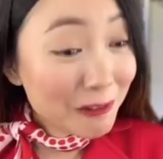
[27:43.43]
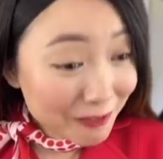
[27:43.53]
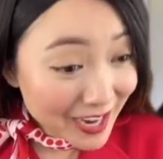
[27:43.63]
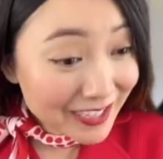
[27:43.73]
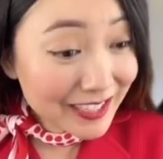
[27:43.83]
You're
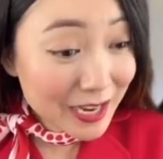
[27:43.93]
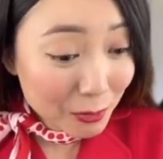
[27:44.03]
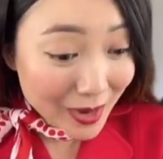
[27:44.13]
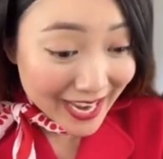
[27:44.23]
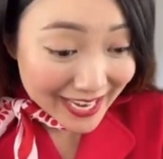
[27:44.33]
finally
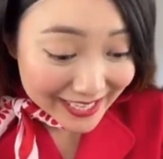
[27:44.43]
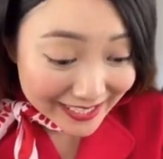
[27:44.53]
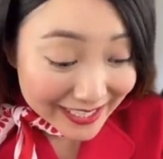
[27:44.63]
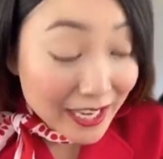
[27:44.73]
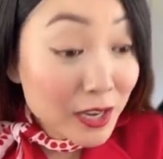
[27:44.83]

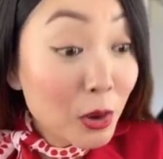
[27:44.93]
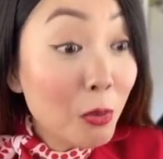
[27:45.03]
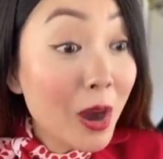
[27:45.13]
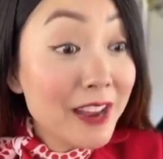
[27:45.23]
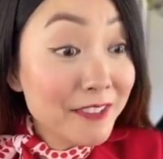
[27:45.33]
awake!
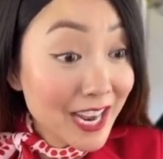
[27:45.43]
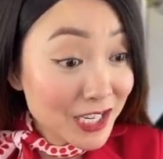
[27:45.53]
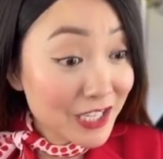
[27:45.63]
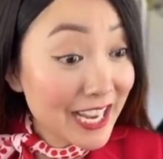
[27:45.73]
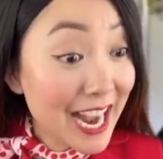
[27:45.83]
Your wife
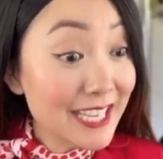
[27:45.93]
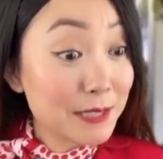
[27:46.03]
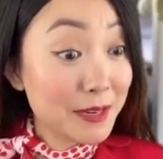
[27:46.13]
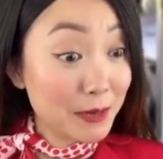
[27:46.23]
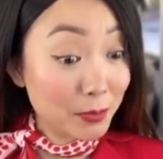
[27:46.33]
actually
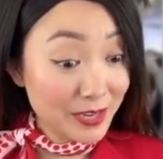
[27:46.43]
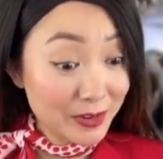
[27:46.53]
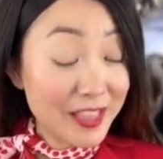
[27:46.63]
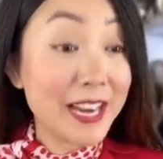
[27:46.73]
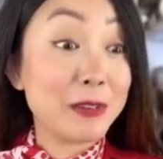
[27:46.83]
asked me to
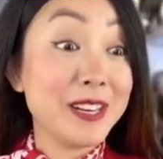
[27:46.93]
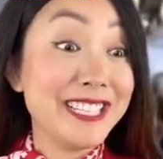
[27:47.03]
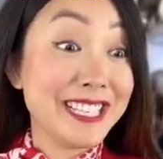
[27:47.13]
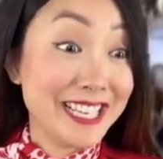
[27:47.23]
bring you that green